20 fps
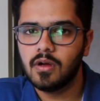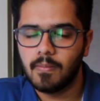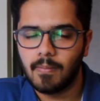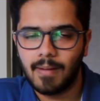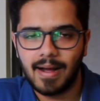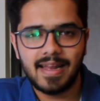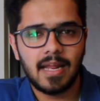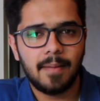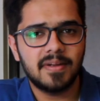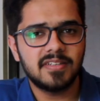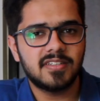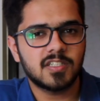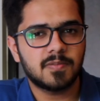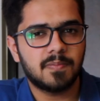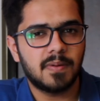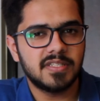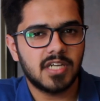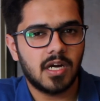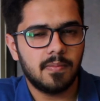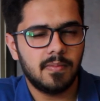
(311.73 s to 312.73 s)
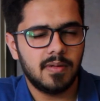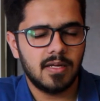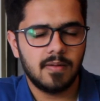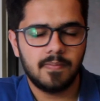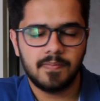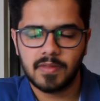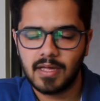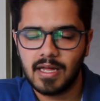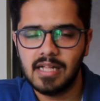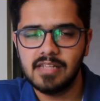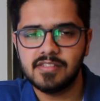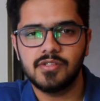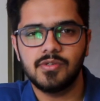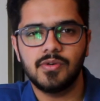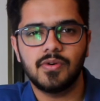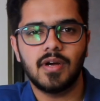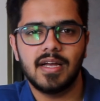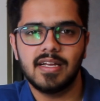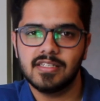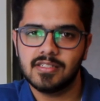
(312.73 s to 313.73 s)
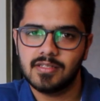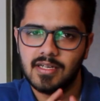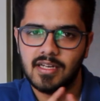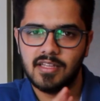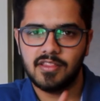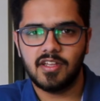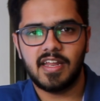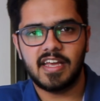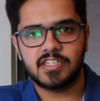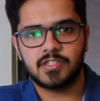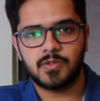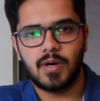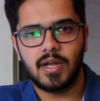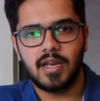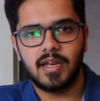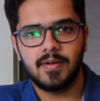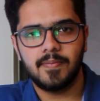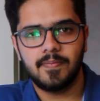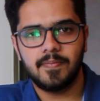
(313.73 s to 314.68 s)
My name is Harsh Punjabi, and I'll see you guys in the next one.